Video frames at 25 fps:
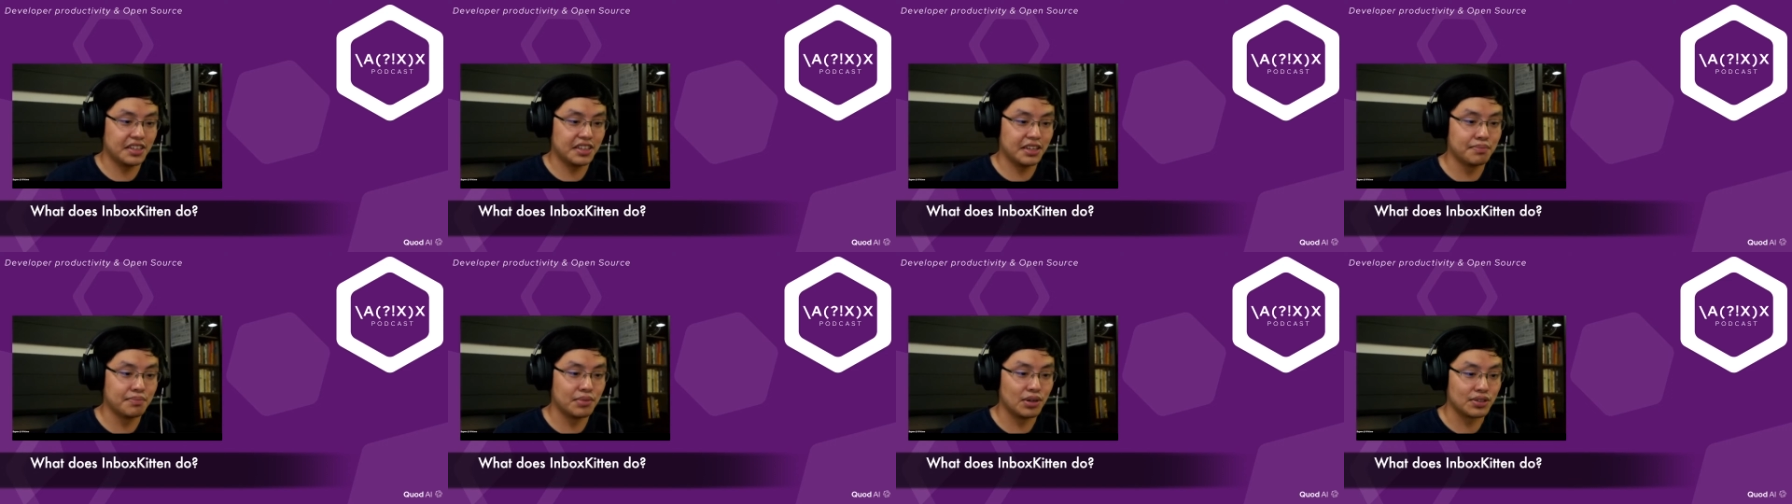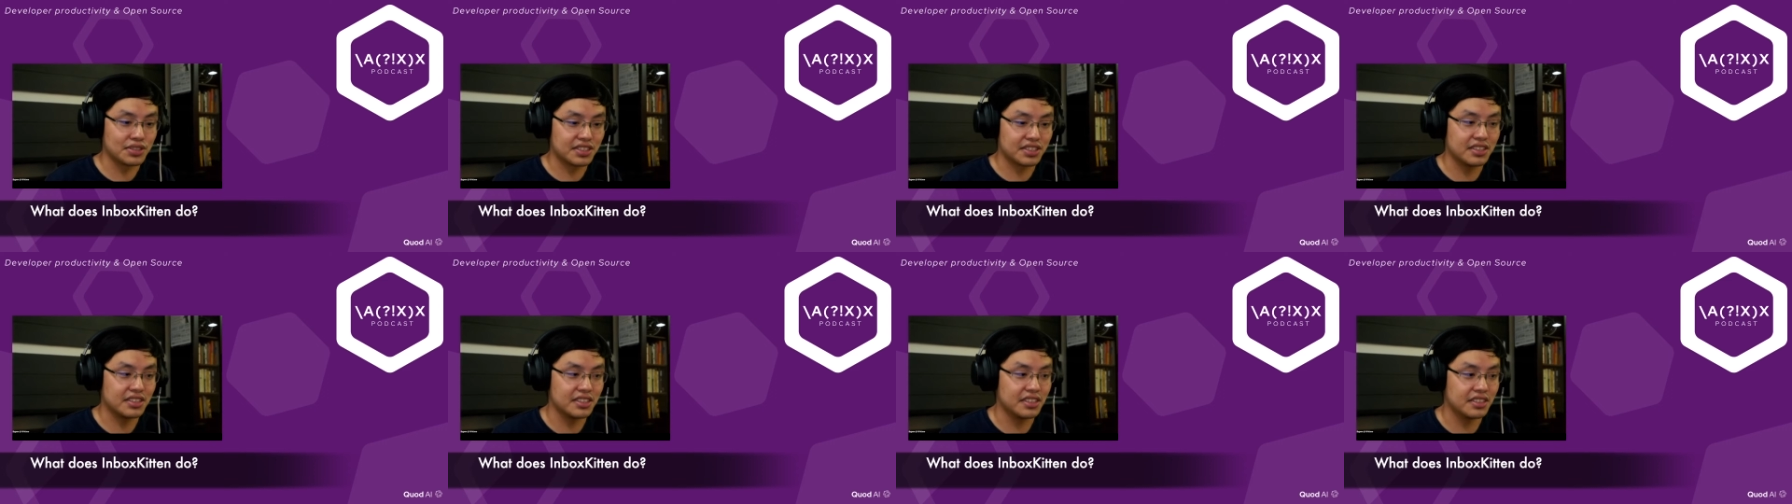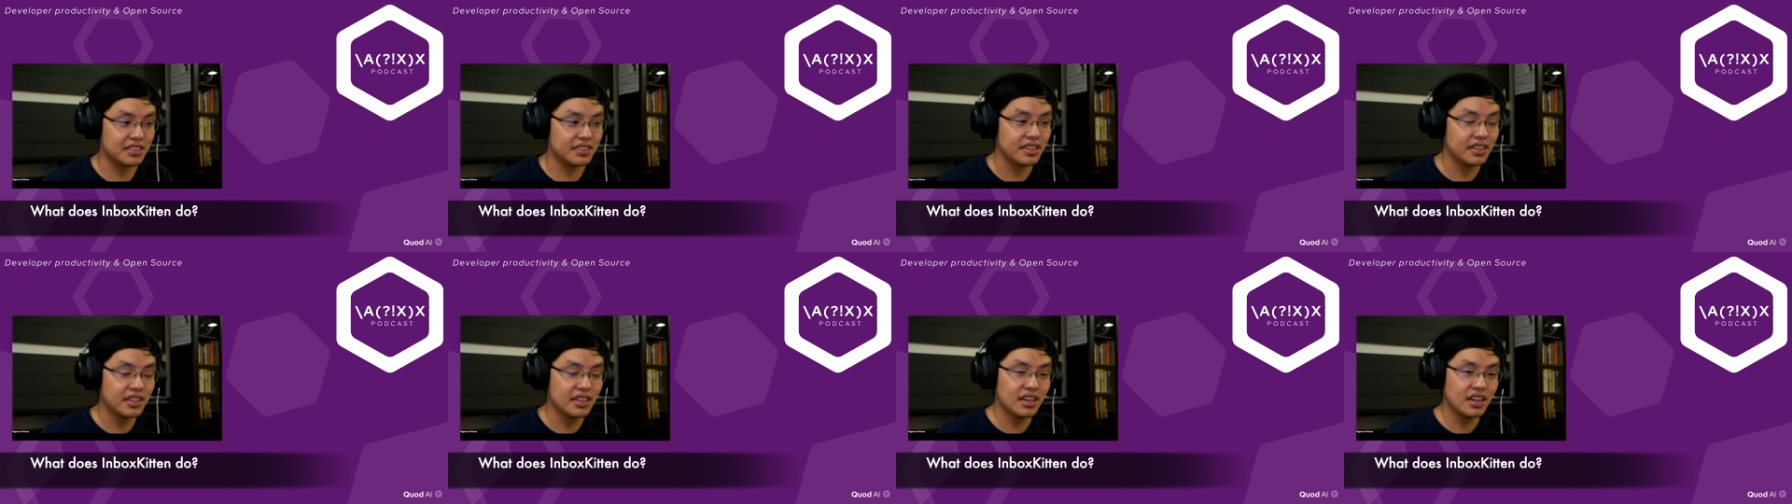InboxKitten.
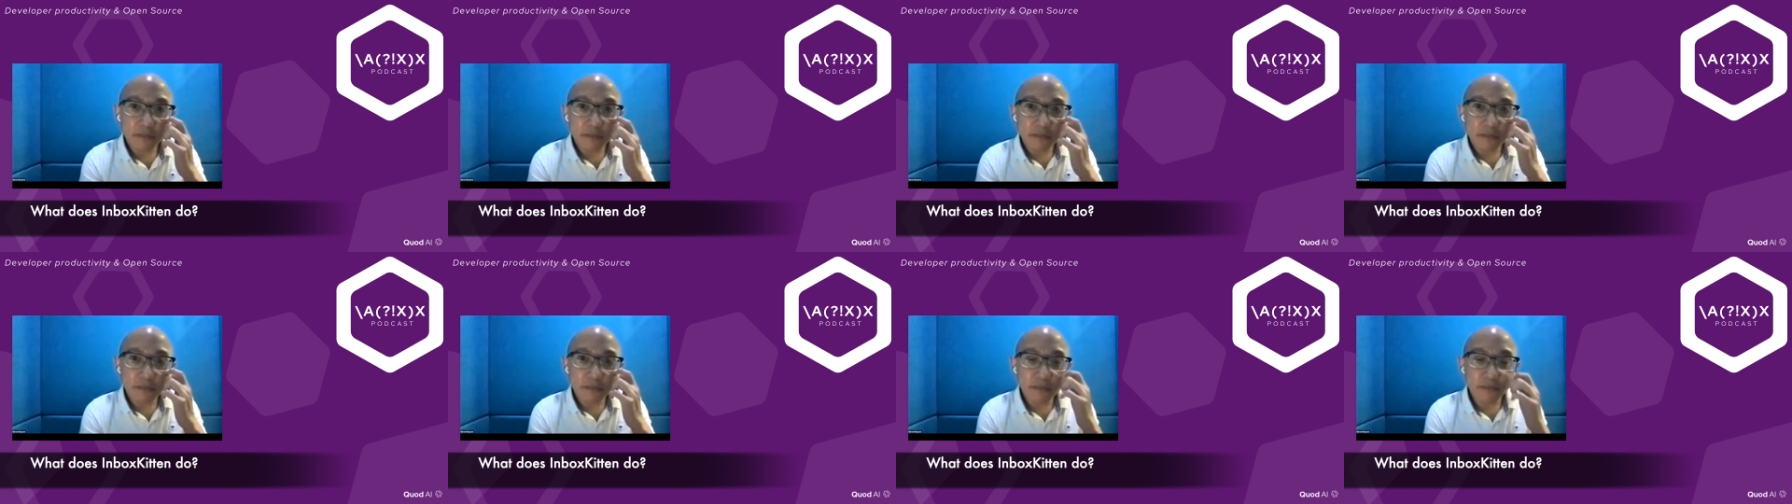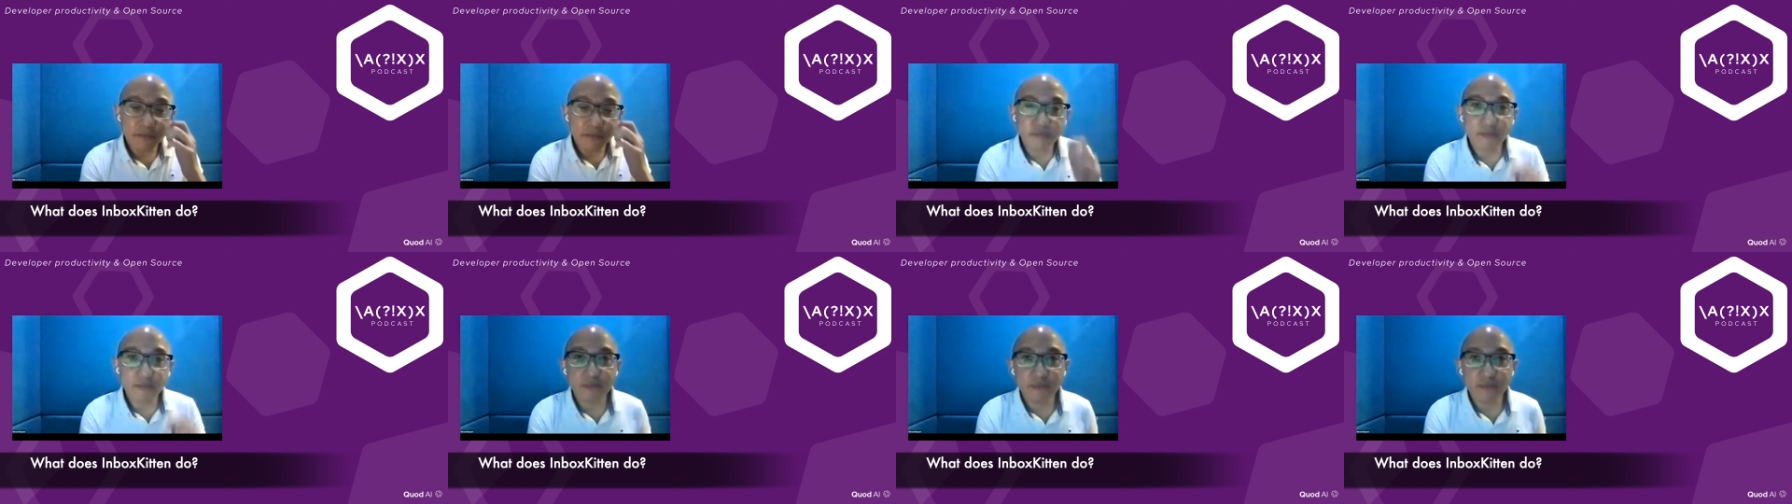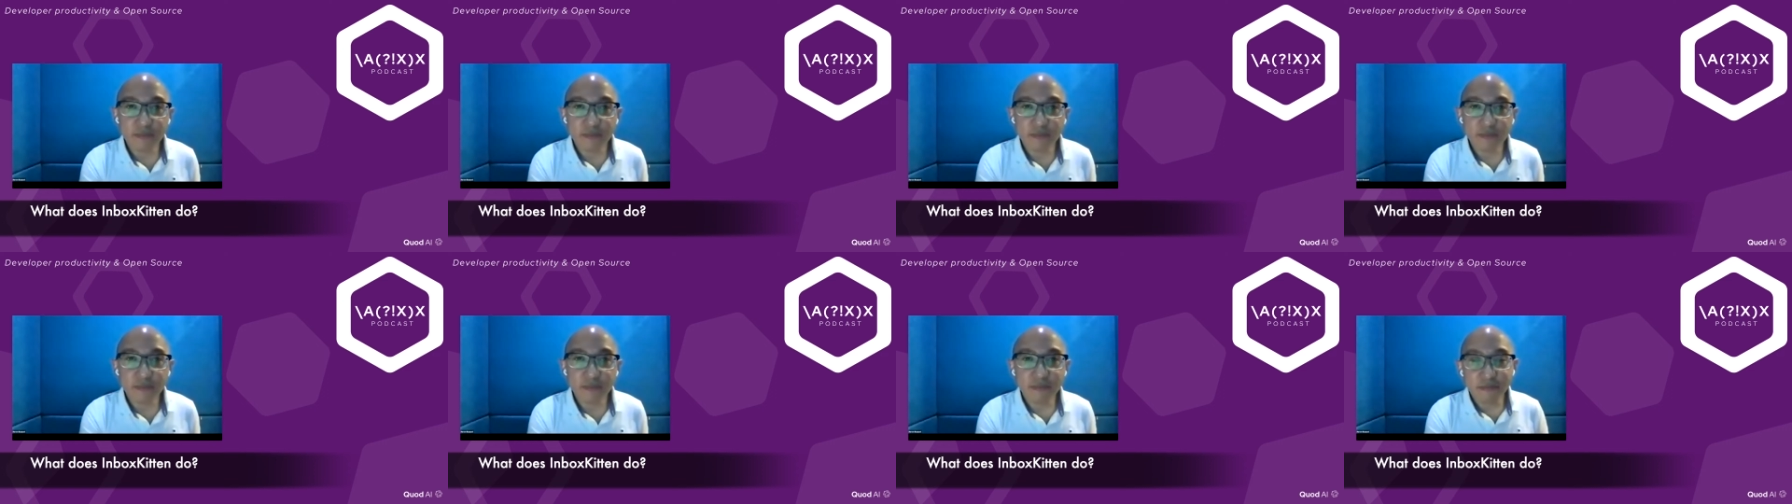
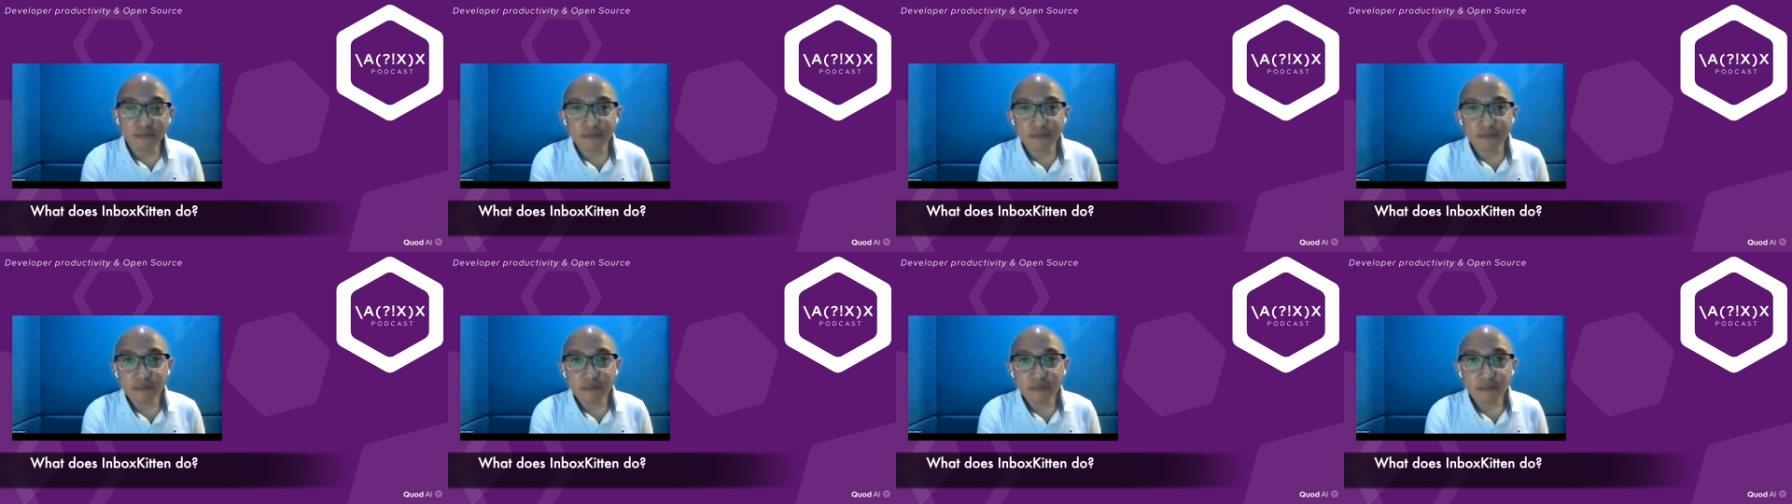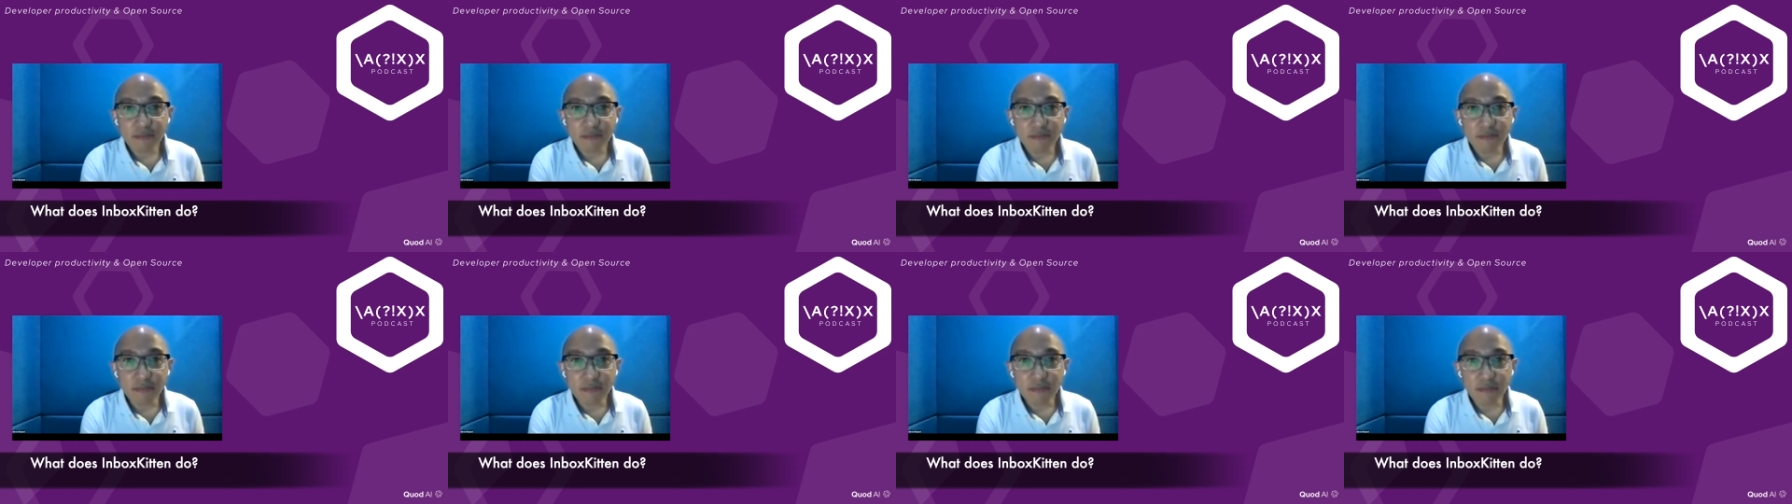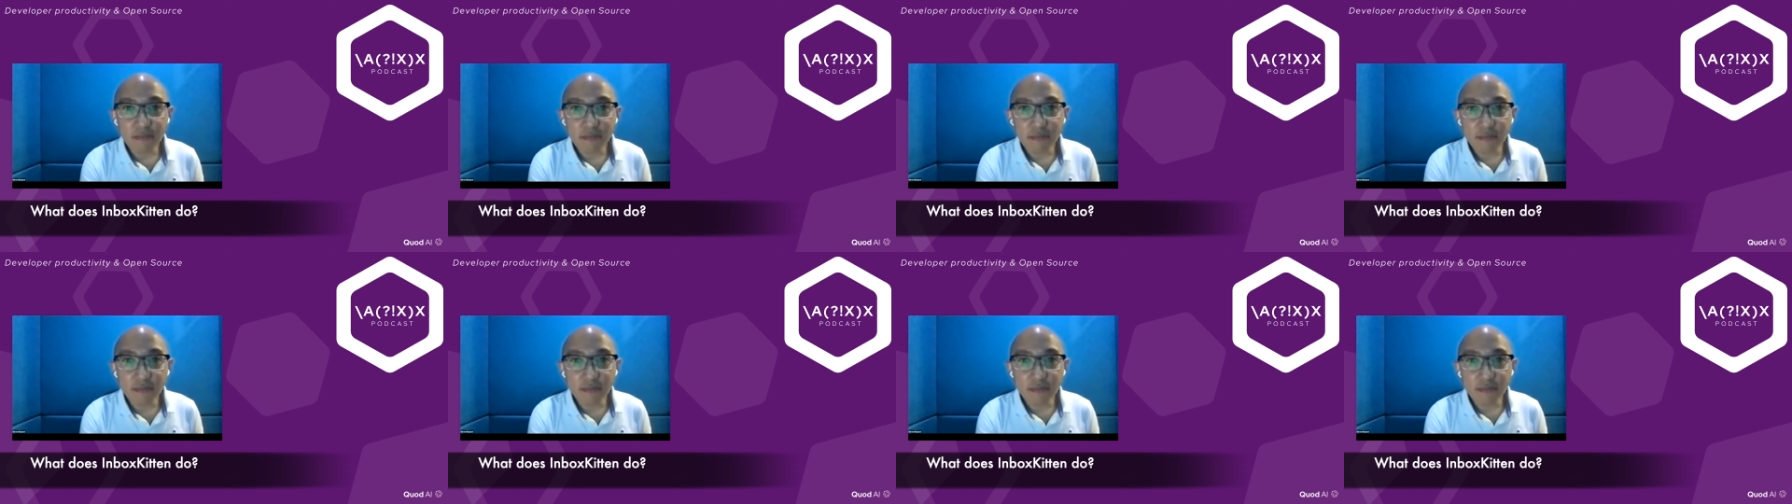And